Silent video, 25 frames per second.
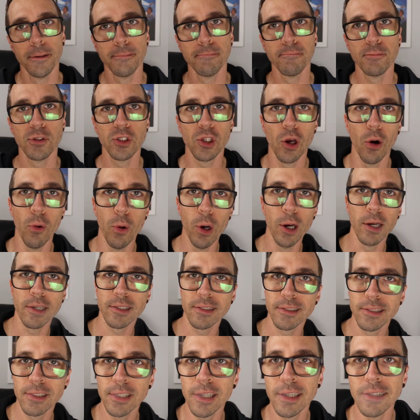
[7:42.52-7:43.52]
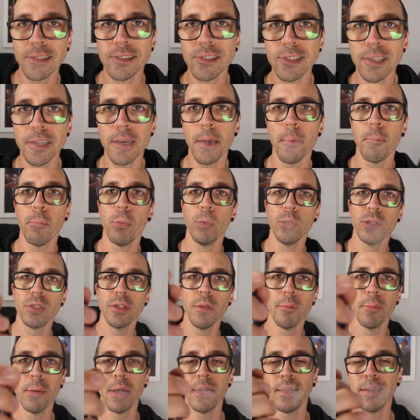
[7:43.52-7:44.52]
So it works. You can see I push
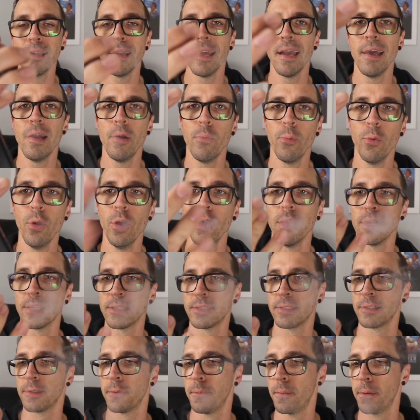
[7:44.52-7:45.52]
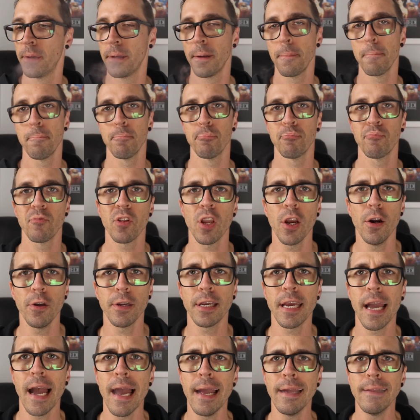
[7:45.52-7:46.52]
the button and it works.
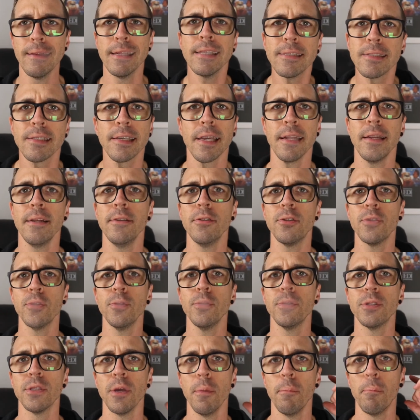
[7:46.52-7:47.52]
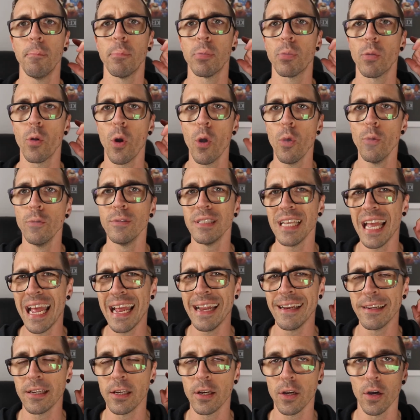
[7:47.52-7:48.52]
Okay, let's get into some pros
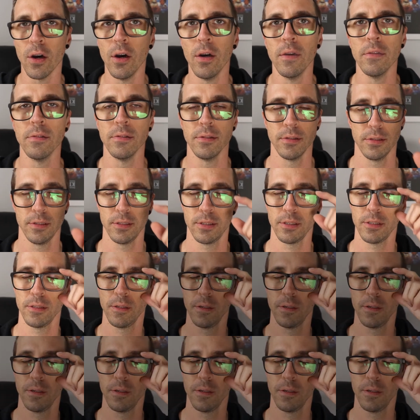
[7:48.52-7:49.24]
and cons.